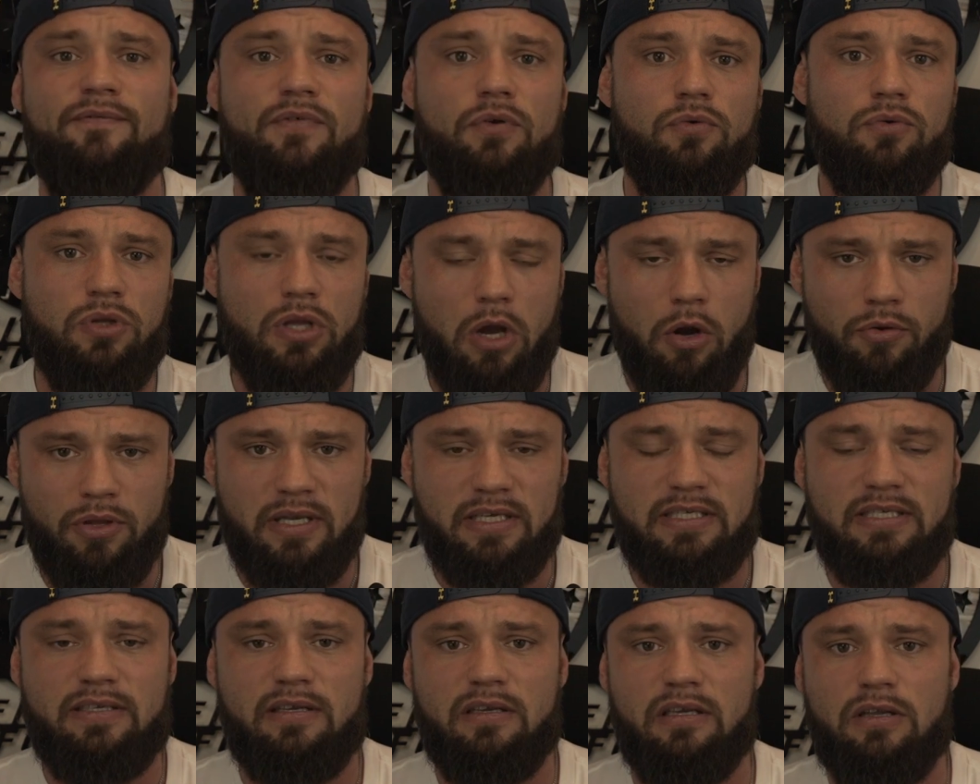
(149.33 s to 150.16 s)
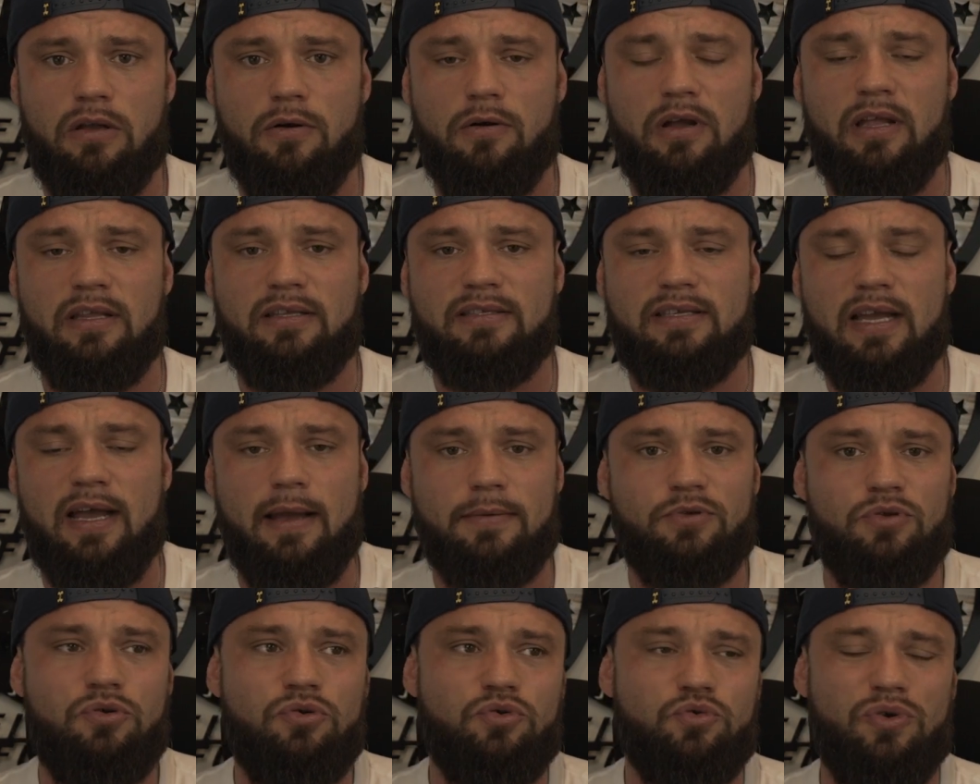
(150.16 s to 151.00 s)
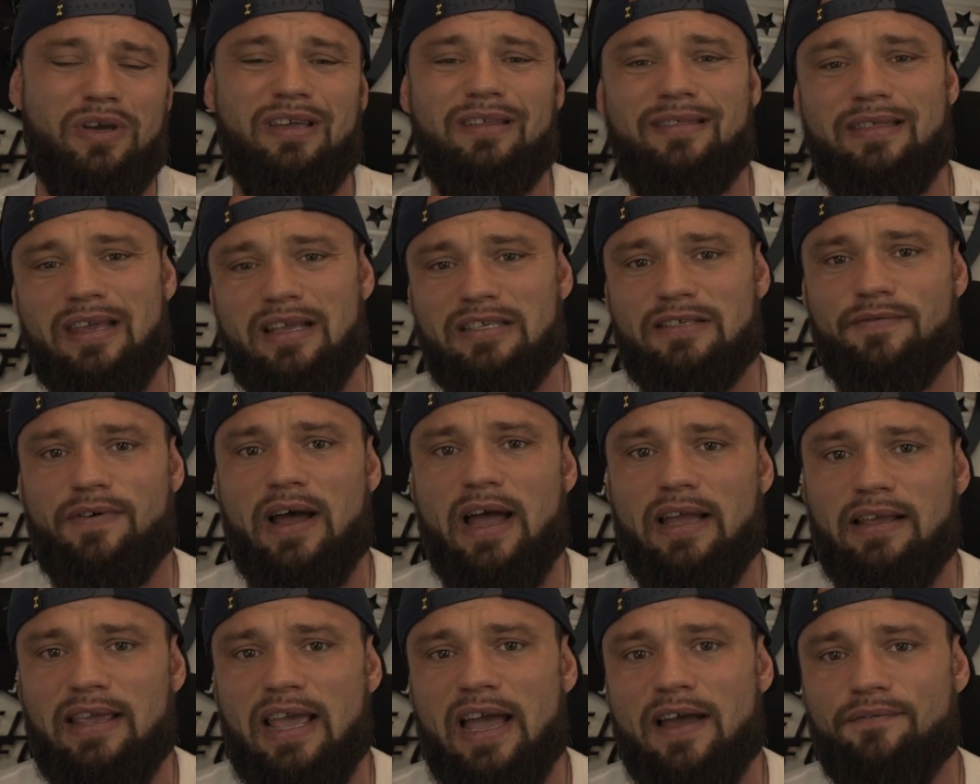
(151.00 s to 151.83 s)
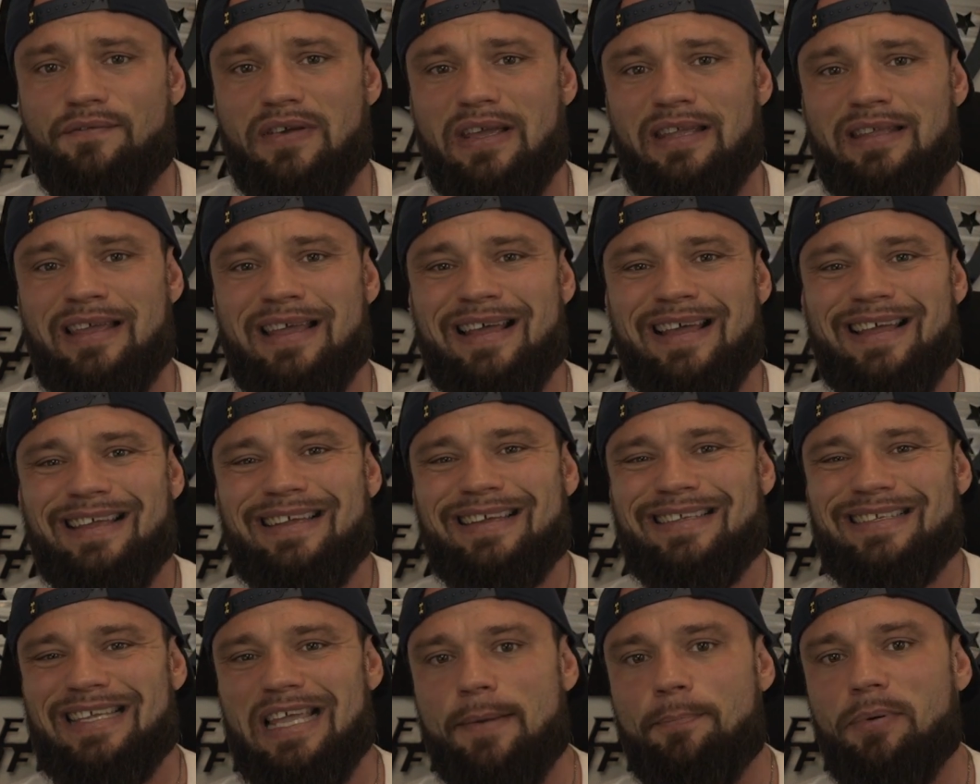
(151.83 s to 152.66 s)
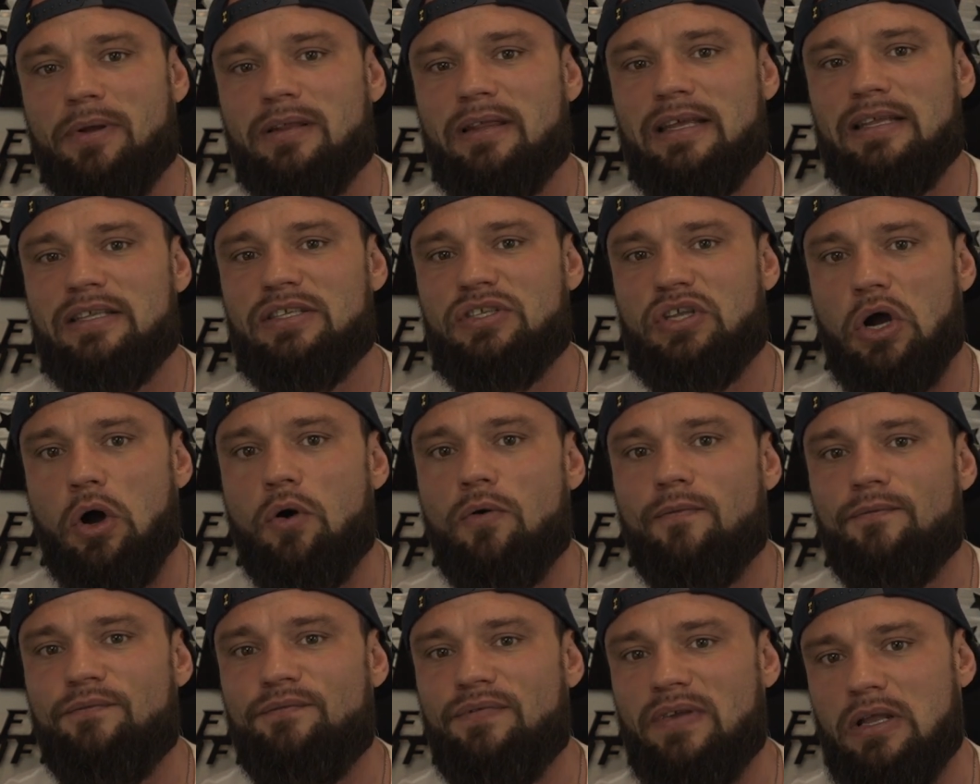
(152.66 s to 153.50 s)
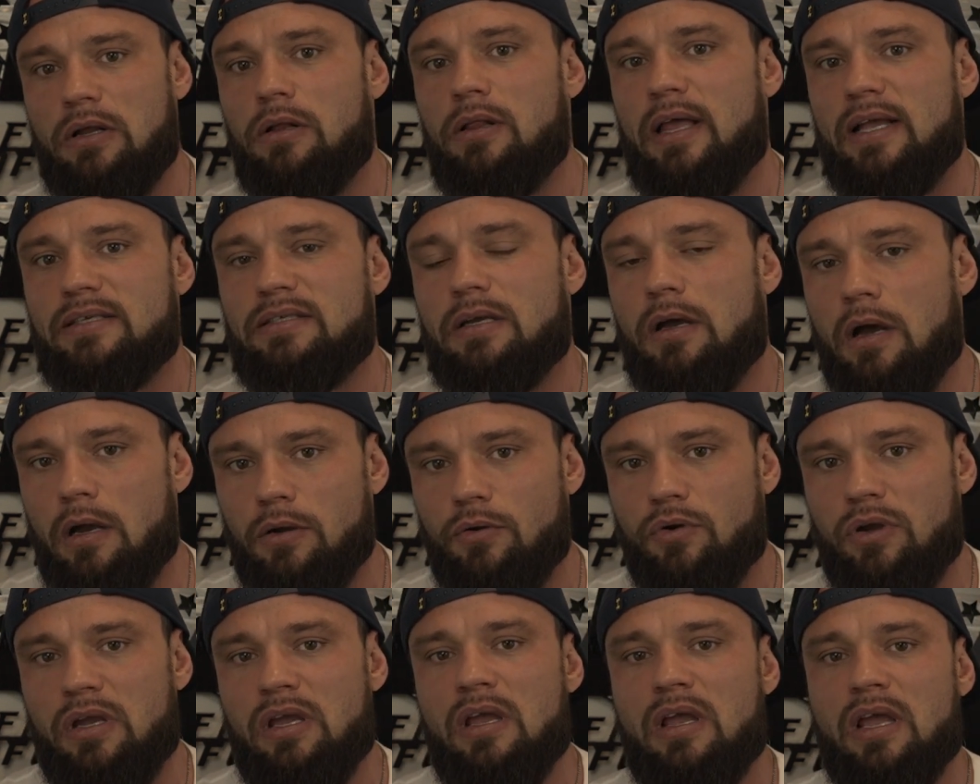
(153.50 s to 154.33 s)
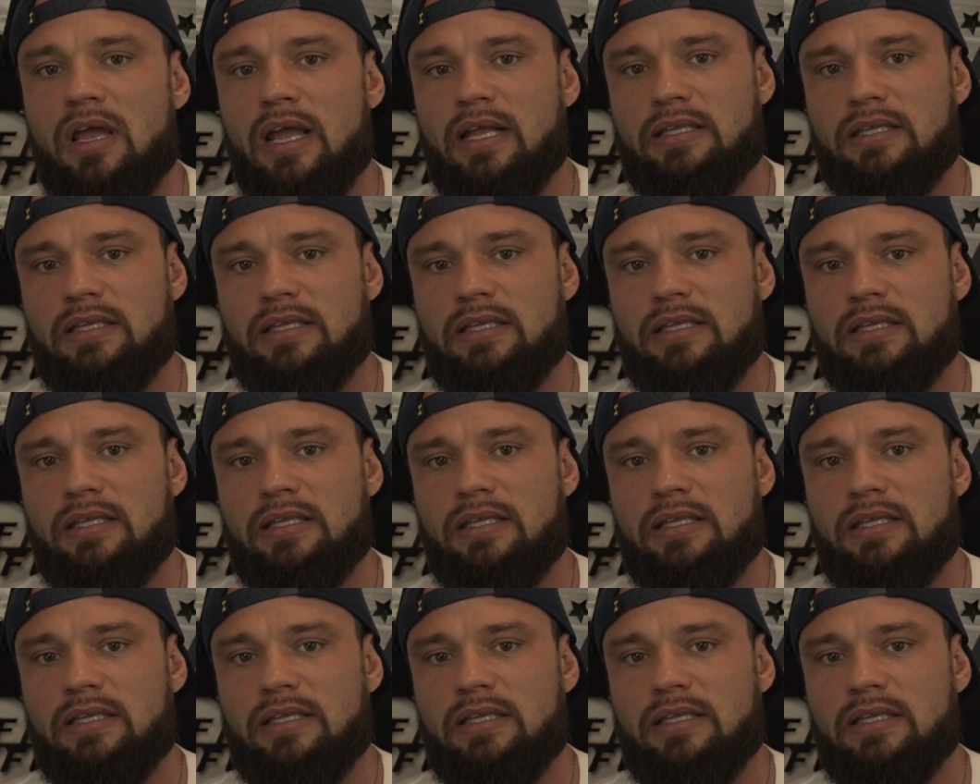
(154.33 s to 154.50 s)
If you notice, you know, in times when you drink things of high caffeine, you typically don't feel as hungry.